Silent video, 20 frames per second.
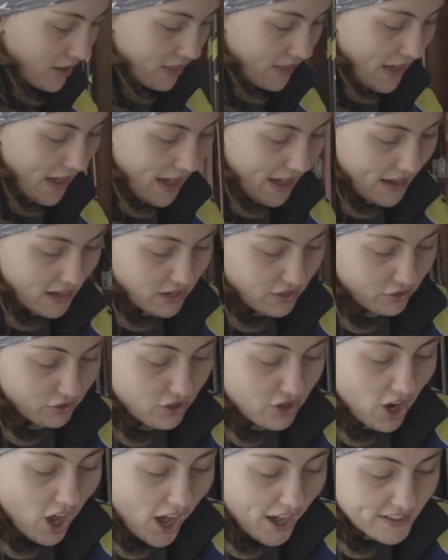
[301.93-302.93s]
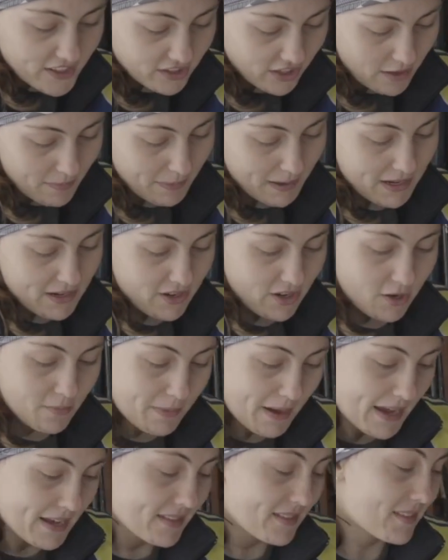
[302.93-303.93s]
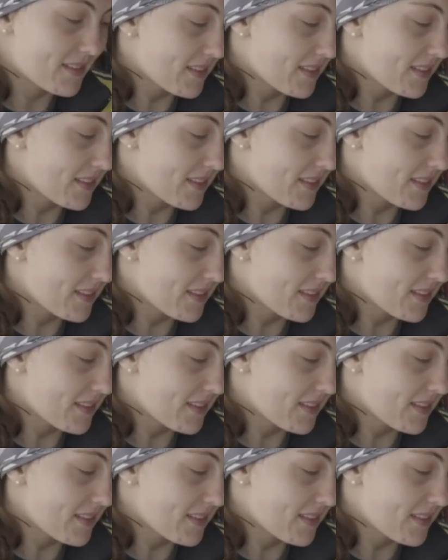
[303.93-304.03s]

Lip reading: that you're not scraping into your base.